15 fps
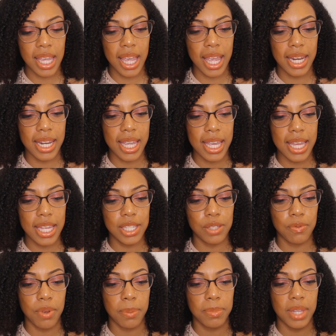and it is
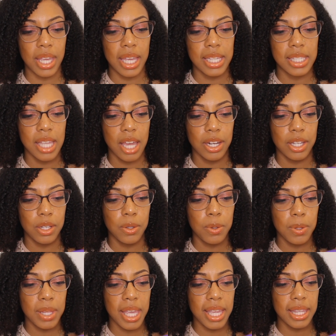from the Exotic
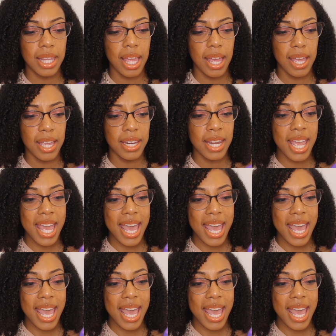Kool-Aid line,